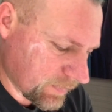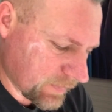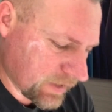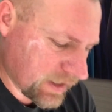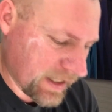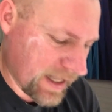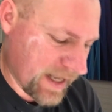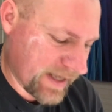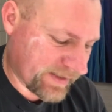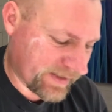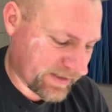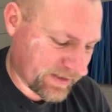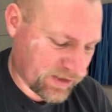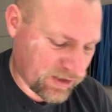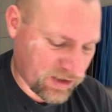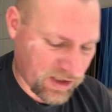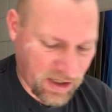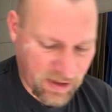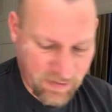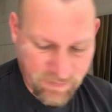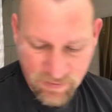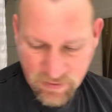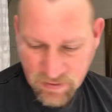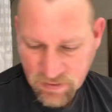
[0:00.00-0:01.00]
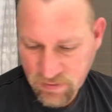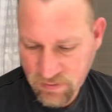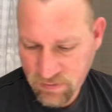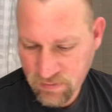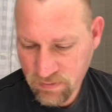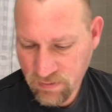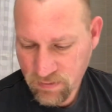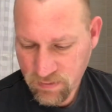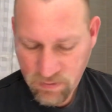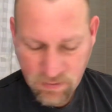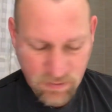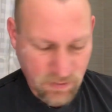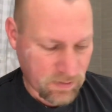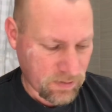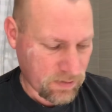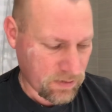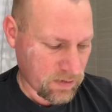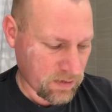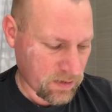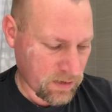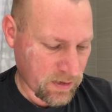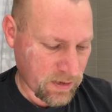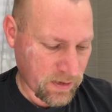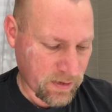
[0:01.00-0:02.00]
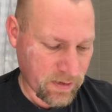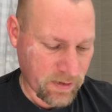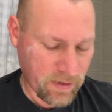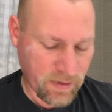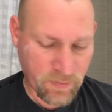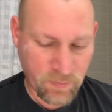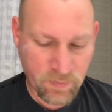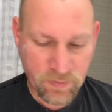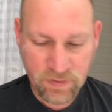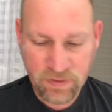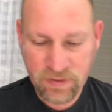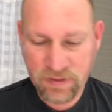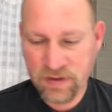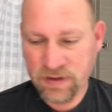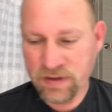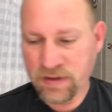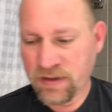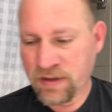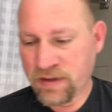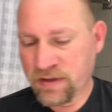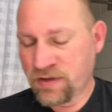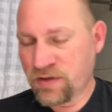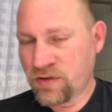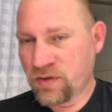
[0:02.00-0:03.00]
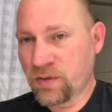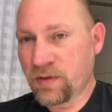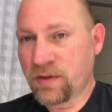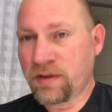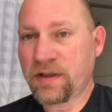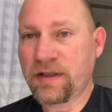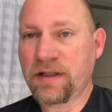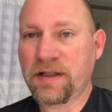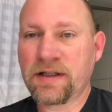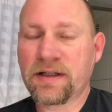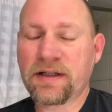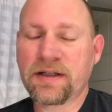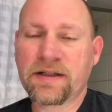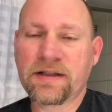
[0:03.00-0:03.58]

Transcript: classic shaving. I really enjoyed the